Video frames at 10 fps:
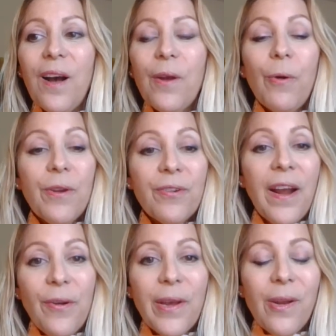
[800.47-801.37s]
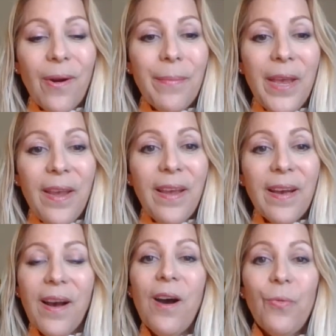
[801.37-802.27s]
oh, you're trying to ignore me?
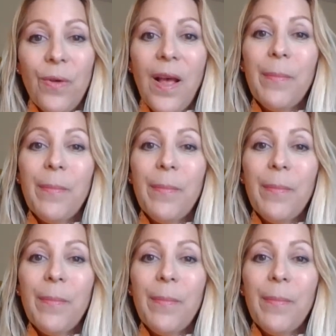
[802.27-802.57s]
Oh, well,